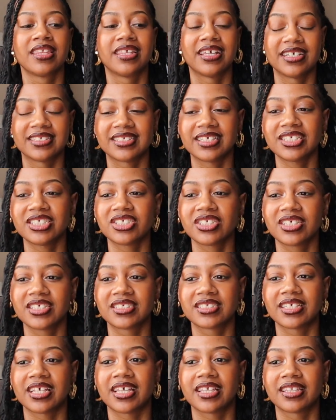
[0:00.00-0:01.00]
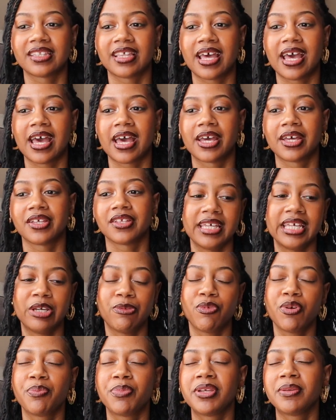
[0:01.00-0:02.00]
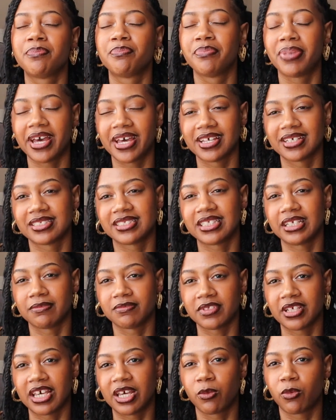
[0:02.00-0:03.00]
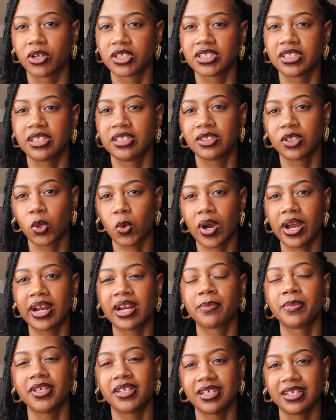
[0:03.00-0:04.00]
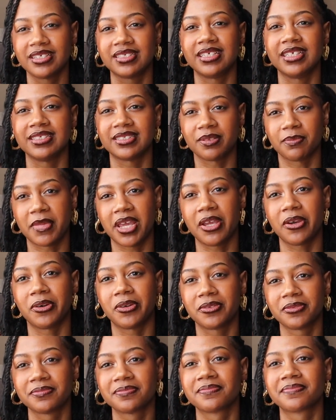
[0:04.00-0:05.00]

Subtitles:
they essentially said that it would be best if Ted were to lead the choir because he's a male.